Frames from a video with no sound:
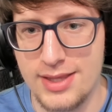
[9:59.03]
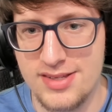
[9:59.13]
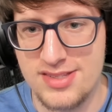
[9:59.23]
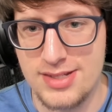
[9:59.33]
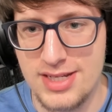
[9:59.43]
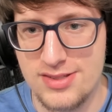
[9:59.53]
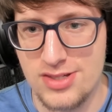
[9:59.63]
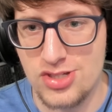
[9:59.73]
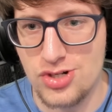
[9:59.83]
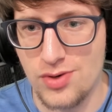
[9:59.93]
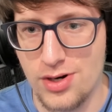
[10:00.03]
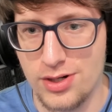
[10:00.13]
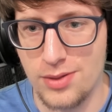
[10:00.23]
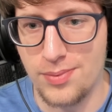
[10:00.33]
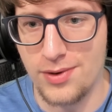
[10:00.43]
This needs a
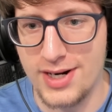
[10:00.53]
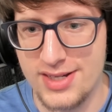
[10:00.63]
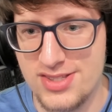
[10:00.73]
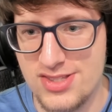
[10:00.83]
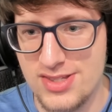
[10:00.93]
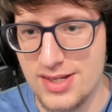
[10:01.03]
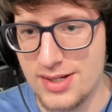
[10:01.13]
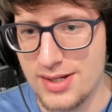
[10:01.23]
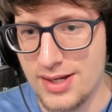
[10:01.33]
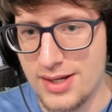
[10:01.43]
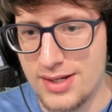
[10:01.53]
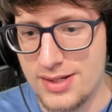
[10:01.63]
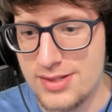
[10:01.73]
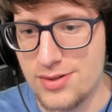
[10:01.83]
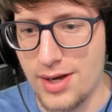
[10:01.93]
stronger brace.
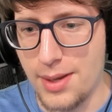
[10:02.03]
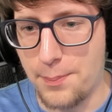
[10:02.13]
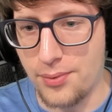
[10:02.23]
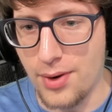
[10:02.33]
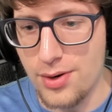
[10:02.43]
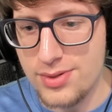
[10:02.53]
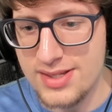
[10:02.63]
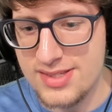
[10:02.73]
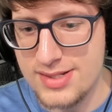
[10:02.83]
So it broke his